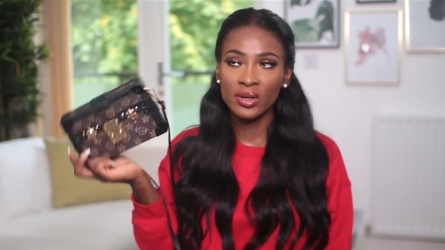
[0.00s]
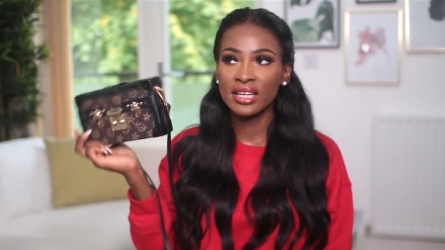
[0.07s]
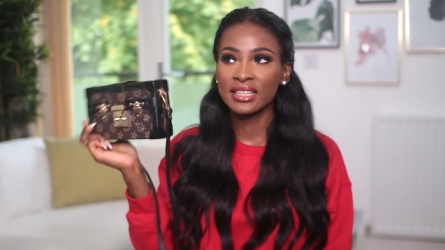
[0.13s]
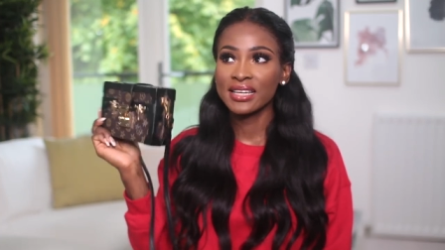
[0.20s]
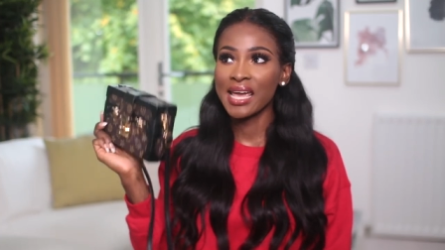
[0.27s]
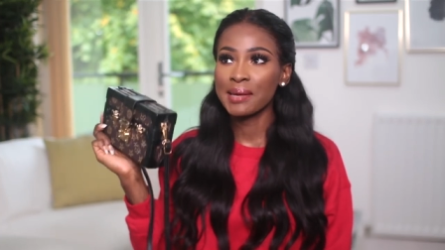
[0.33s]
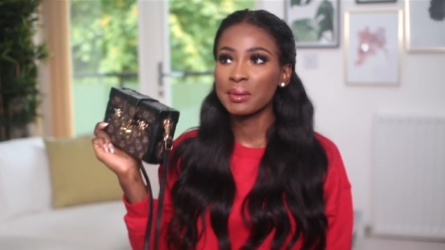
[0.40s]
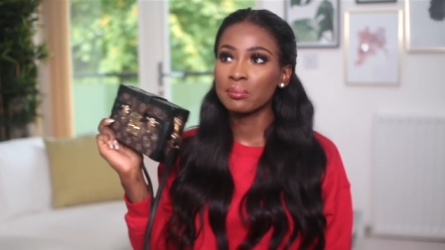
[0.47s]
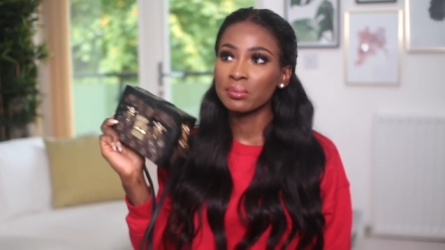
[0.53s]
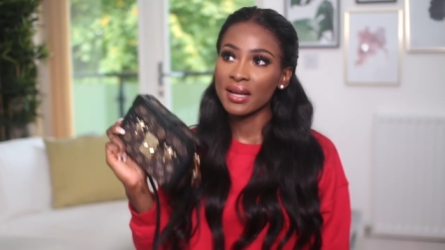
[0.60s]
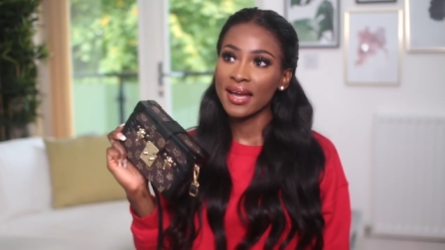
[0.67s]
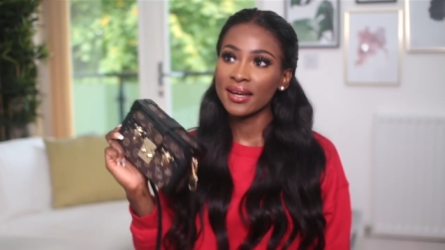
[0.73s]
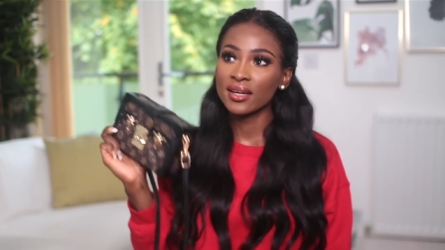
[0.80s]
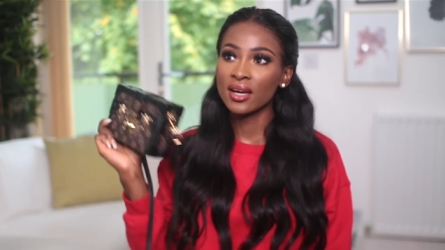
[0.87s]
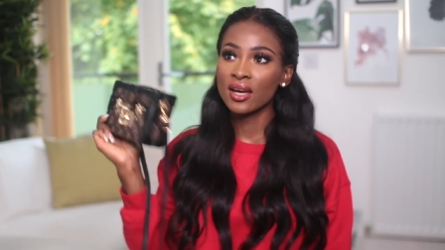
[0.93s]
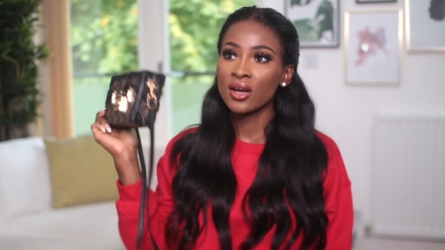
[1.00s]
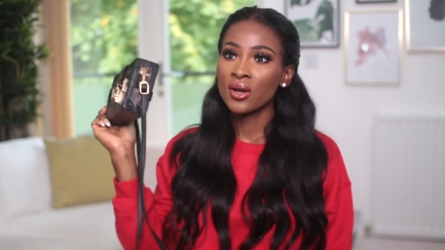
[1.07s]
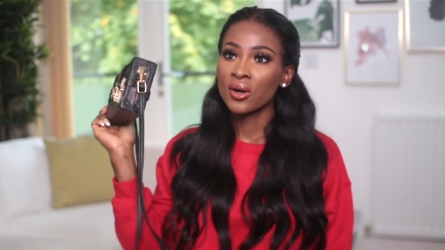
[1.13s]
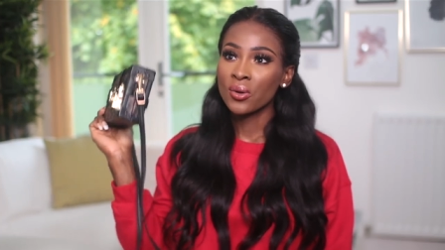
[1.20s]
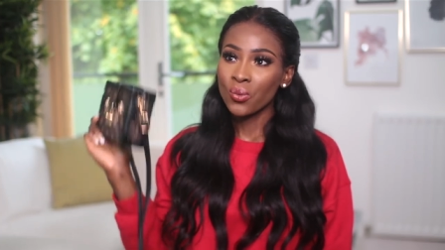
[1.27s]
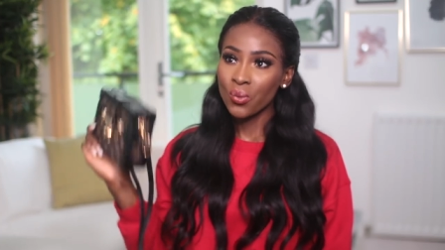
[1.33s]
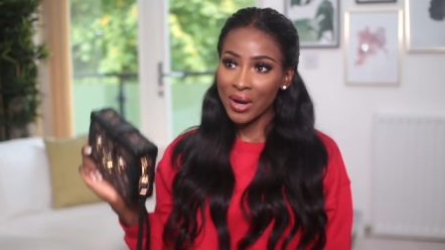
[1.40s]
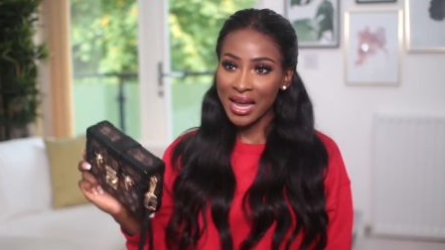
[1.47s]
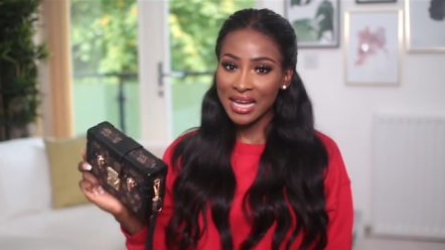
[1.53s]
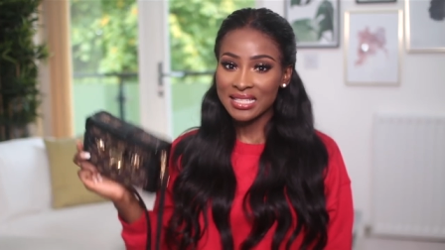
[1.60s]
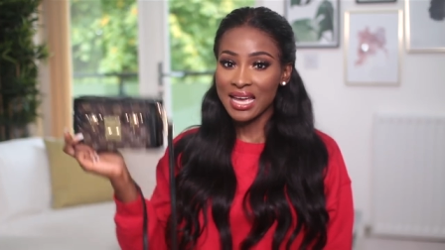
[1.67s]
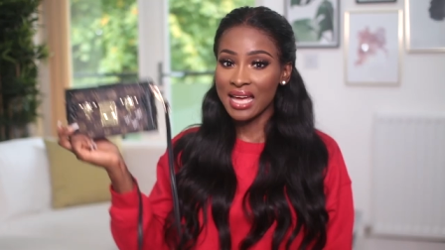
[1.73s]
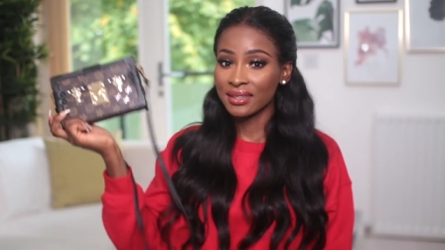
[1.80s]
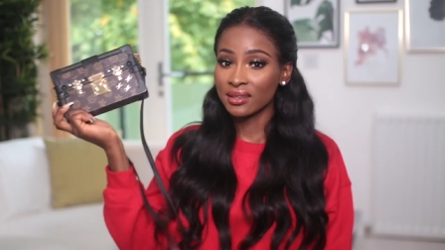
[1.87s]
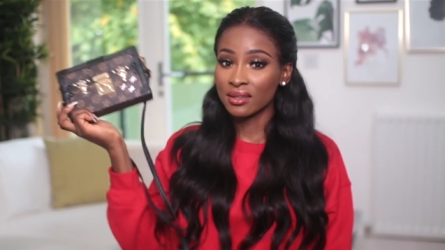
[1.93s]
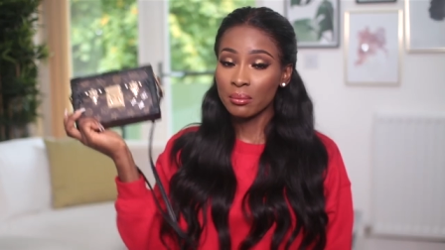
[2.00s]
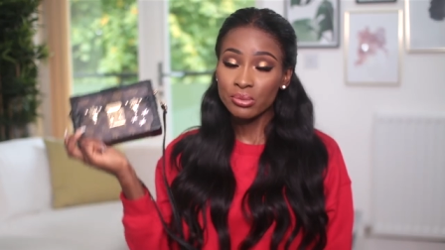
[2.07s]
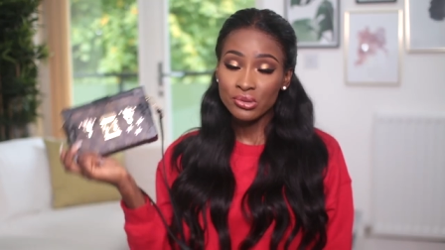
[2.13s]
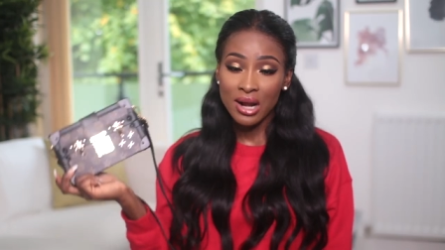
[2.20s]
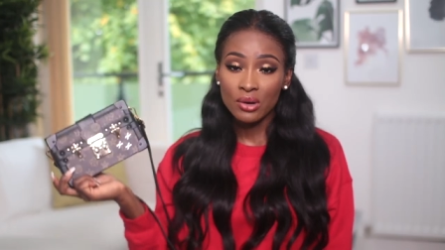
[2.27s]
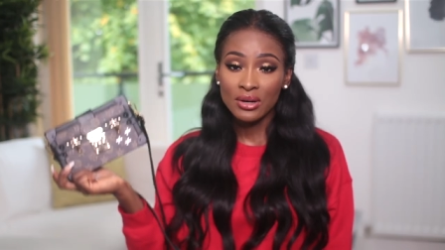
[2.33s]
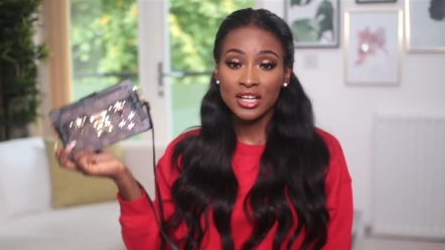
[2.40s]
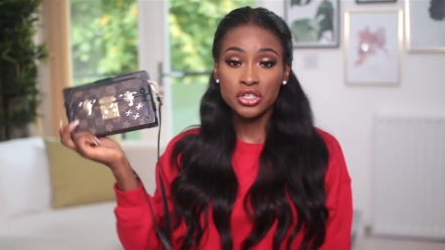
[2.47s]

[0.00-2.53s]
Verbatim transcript: But it came in black white and then the brown.